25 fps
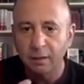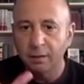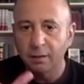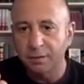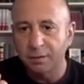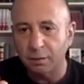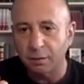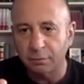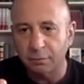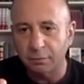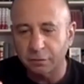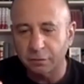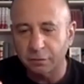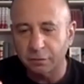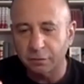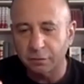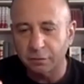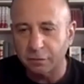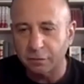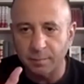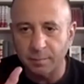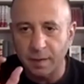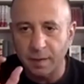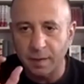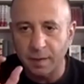There's
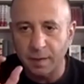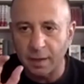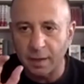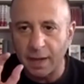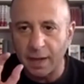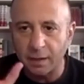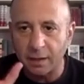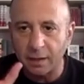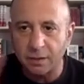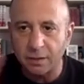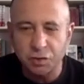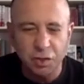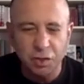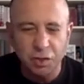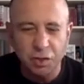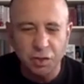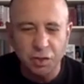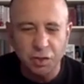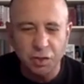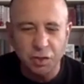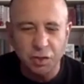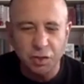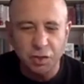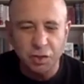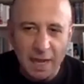some analogy
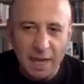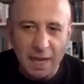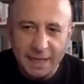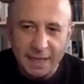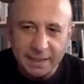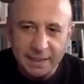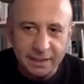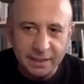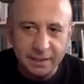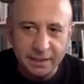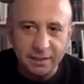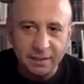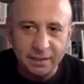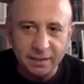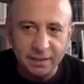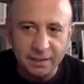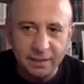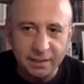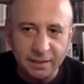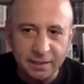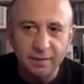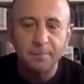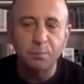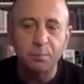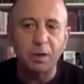with 90,
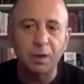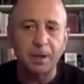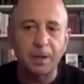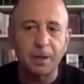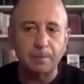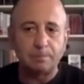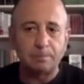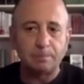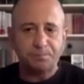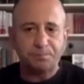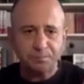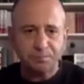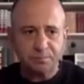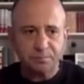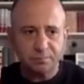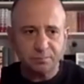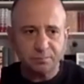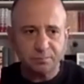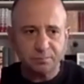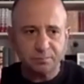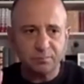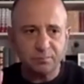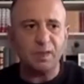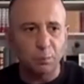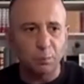but
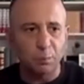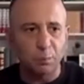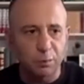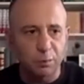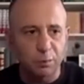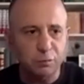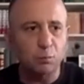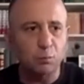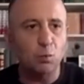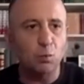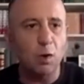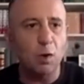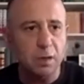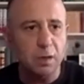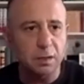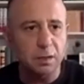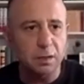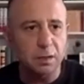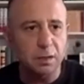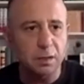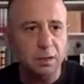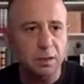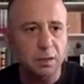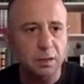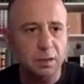it's one of
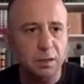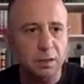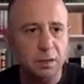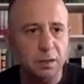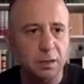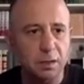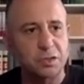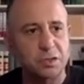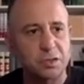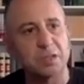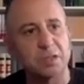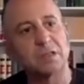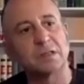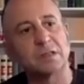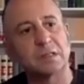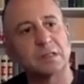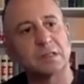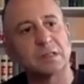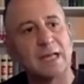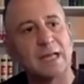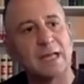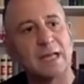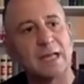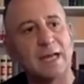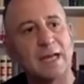those vintages
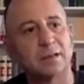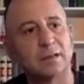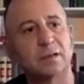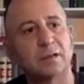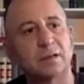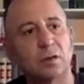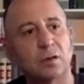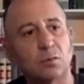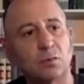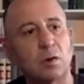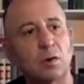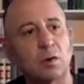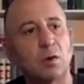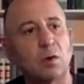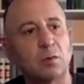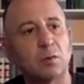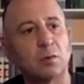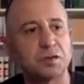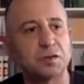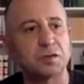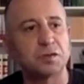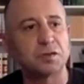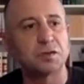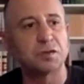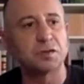that the
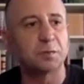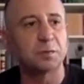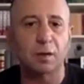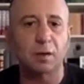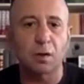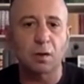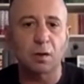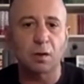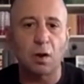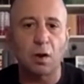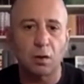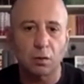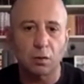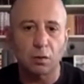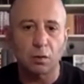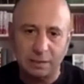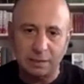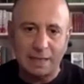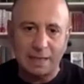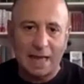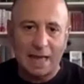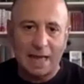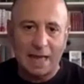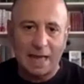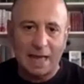growers in Piedmont call
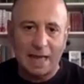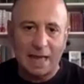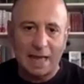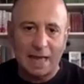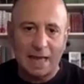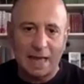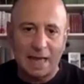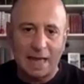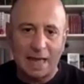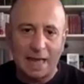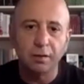classic.